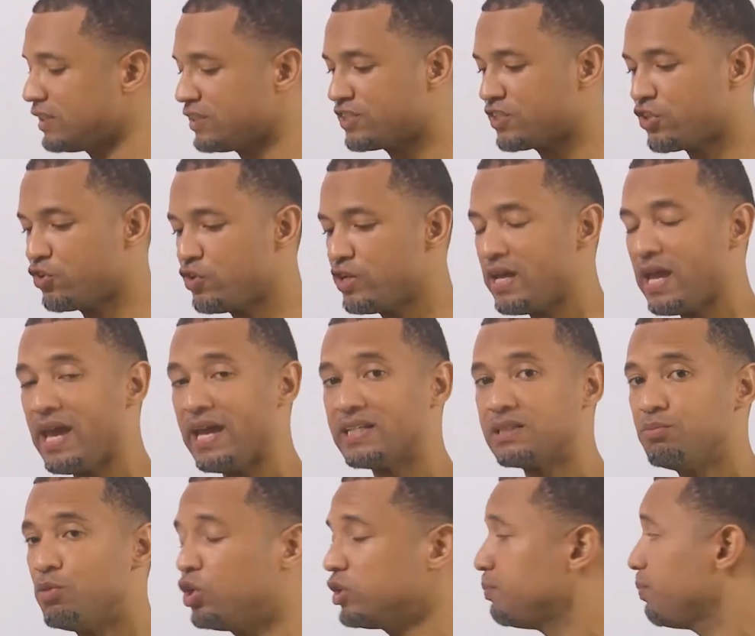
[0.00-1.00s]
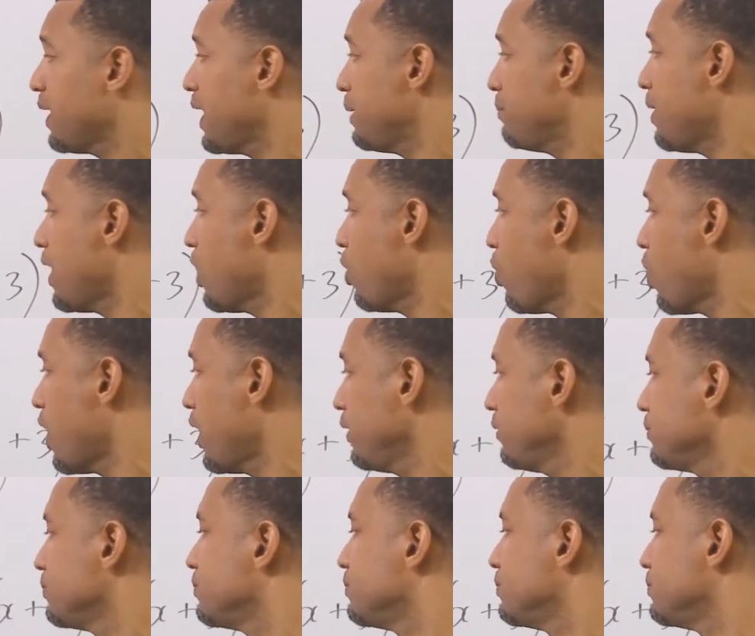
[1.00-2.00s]
is 3x multiplied by
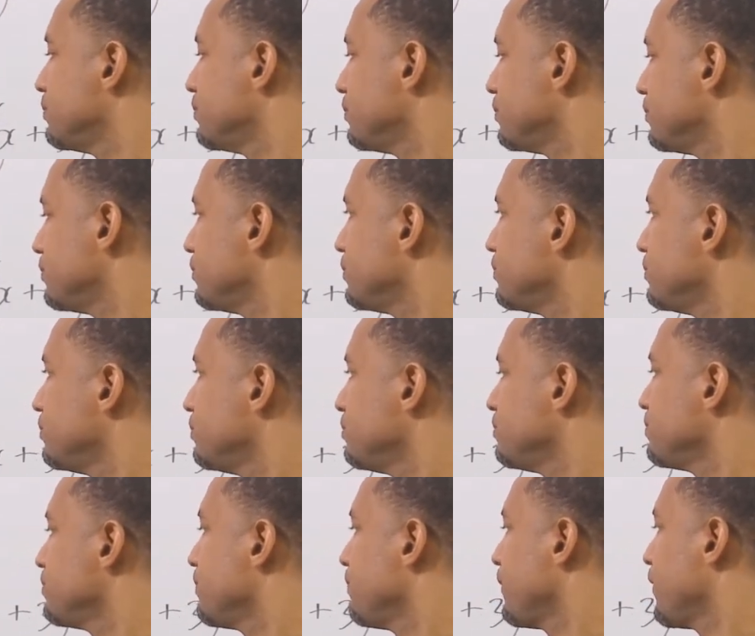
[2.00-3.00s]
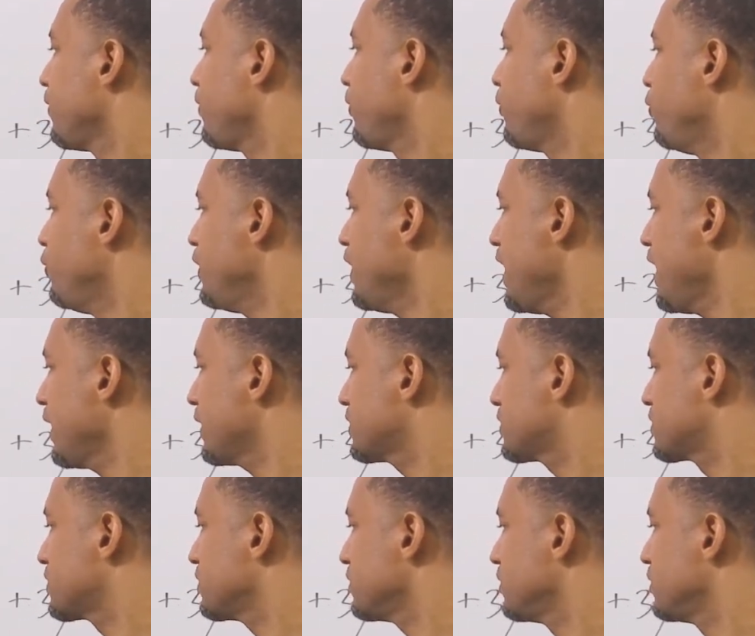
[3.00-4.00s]
1?
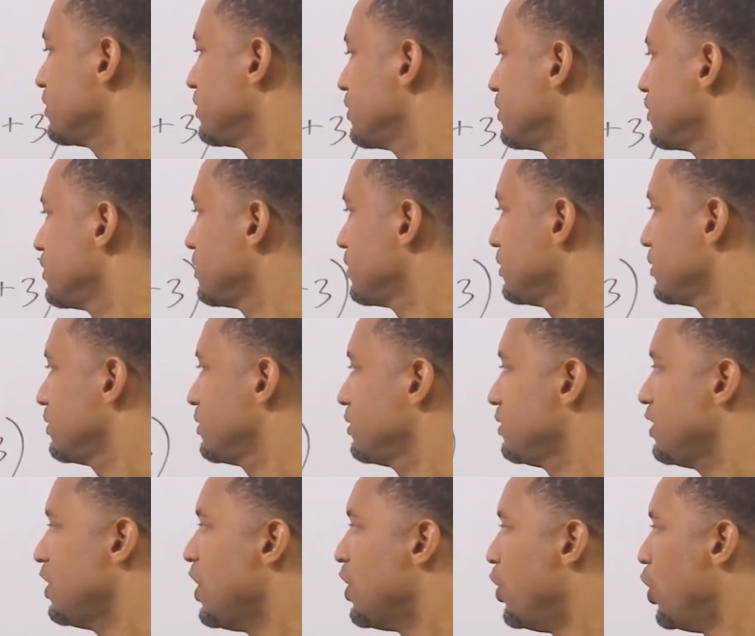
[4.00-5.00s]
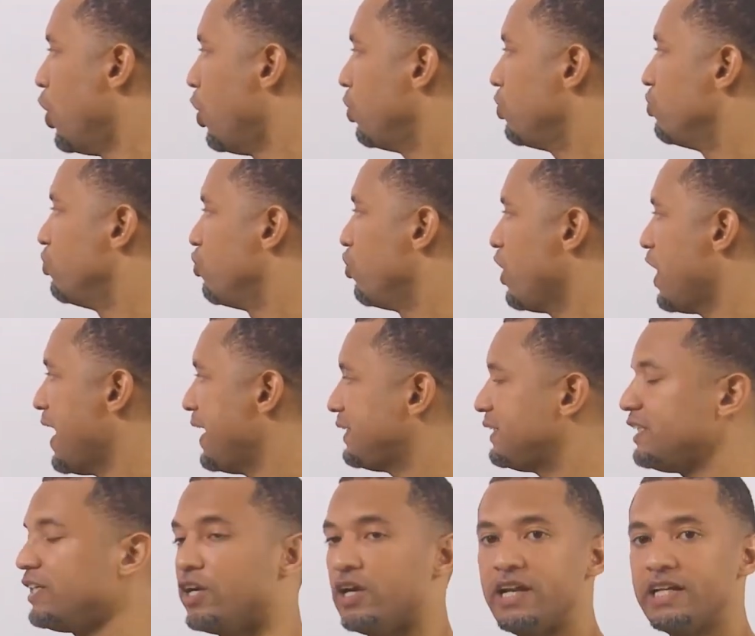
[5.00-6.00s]
3x. Now,
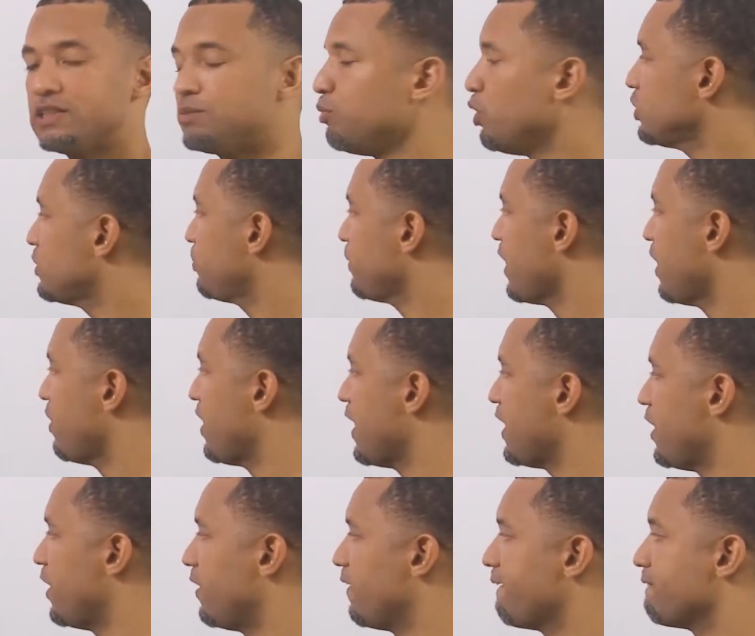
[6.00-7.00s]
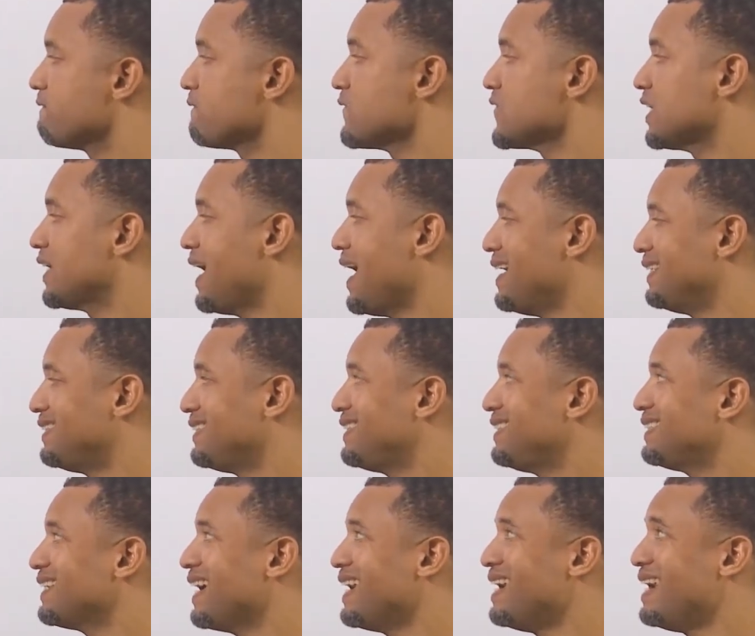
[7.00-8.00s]
right here, let's multiply right here. Guys,
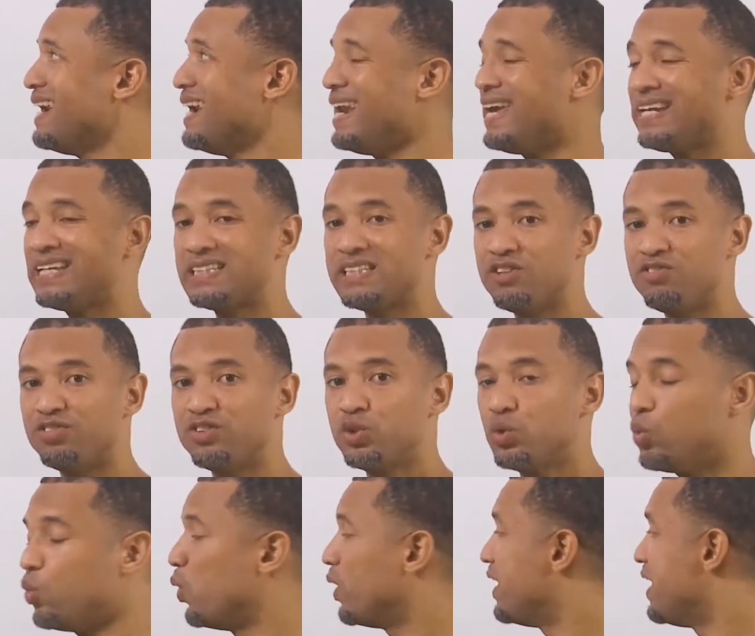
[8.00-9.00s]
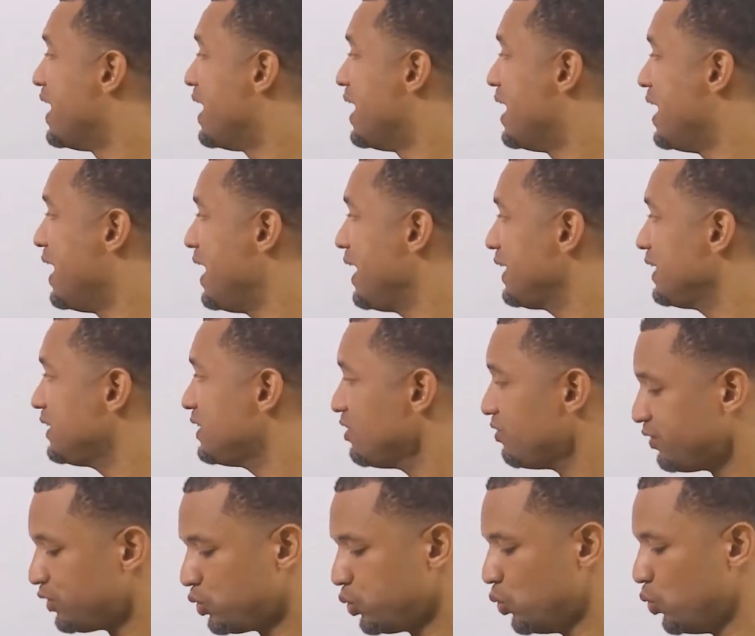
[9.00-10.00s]
this is a negative 2.
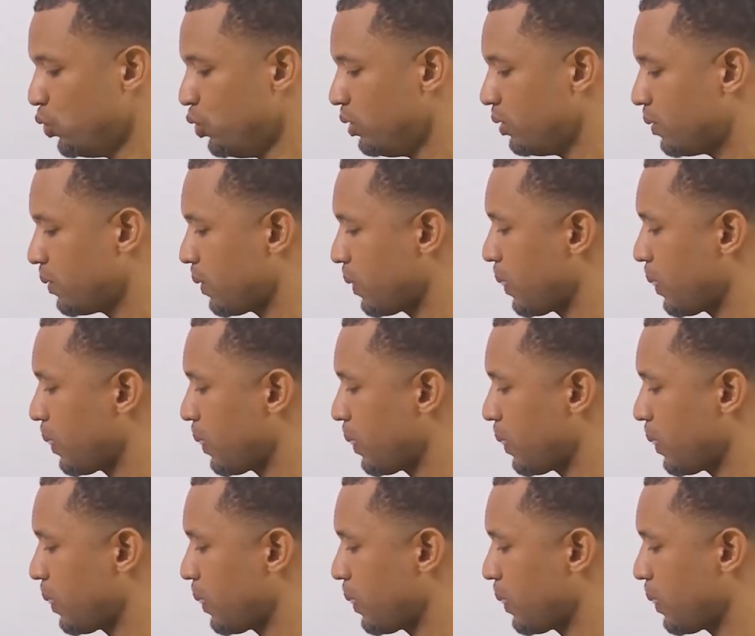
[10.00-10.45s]
Negative 2